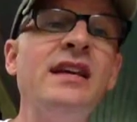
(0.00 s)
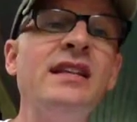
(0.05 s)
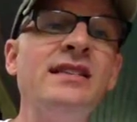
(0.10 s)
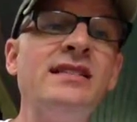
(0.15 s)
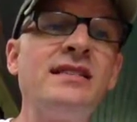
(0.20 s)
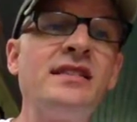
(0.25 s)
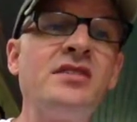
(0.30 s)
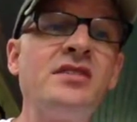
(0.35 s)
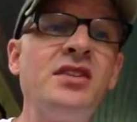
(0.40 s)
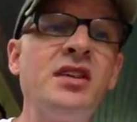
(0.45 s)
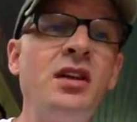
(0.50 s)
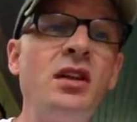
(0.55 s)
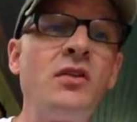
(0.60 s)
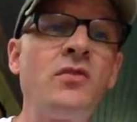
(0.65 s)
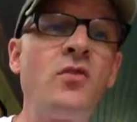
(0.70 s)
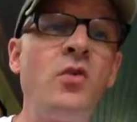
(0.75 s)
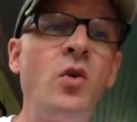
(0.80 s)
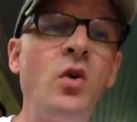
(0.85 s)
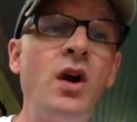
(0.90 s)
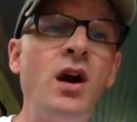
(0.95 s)
It's a seal of
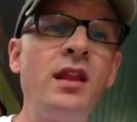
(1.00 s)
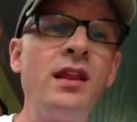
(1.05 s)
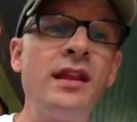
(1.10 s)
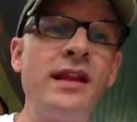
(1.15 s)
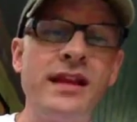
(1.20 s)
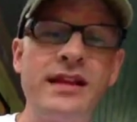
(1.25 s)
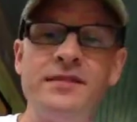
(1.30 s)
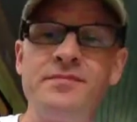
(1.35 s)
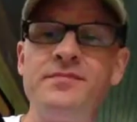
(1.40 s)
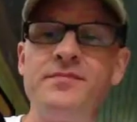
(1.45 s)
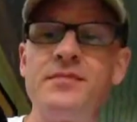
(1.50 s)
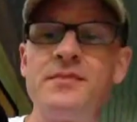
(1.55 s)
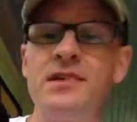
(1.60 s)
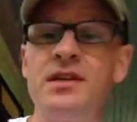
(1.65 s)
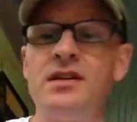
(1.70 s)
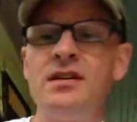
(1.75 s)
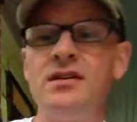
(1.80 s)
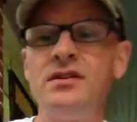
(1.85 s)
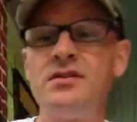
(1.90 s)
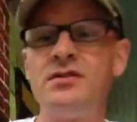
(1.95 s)
quality.
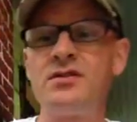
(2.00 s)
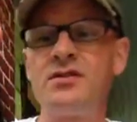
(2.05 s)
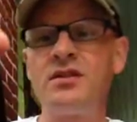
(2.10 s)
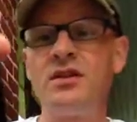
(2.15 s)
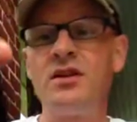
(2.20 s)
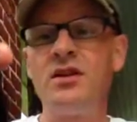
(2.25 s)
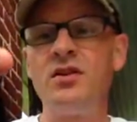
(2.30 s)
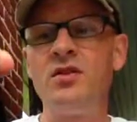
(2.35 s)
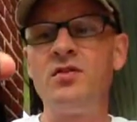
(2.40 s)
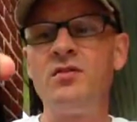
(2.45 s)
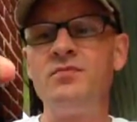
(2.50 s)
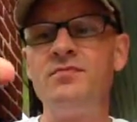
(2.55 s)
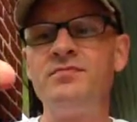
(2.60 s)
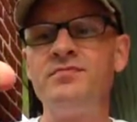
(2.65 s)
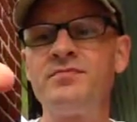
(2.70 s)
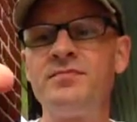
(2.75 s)
So